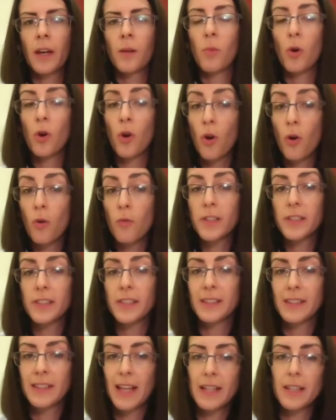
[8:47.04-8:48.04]
Moreover,
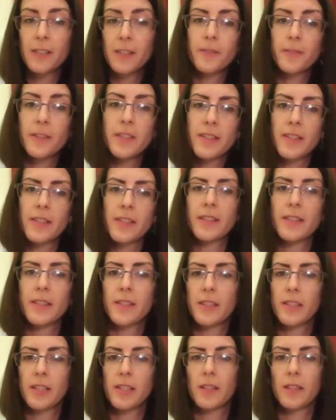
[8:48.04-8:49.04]
the lack of
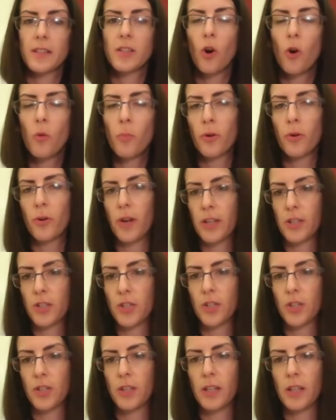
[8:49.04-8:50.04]
consistency and
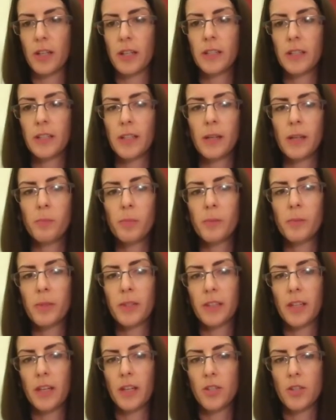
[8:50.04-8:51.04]
cooperation in the
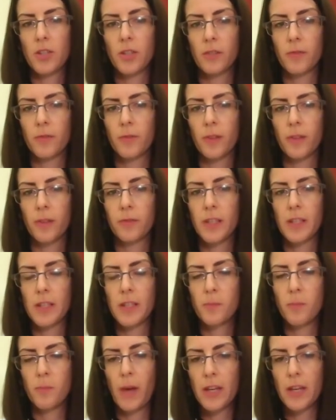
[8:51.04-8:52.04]
implementation of
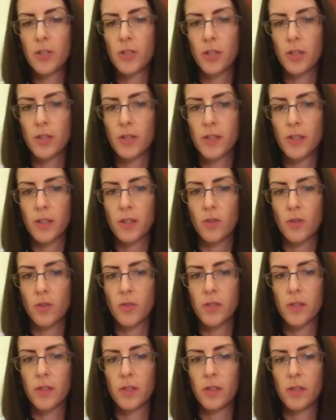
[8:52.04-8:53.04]
these measures
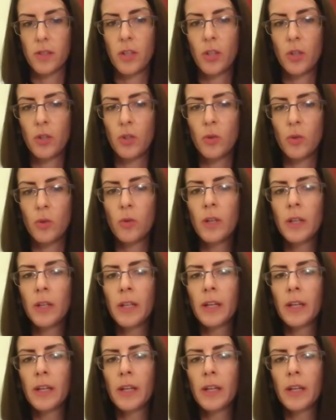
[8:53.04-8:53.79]
across the EU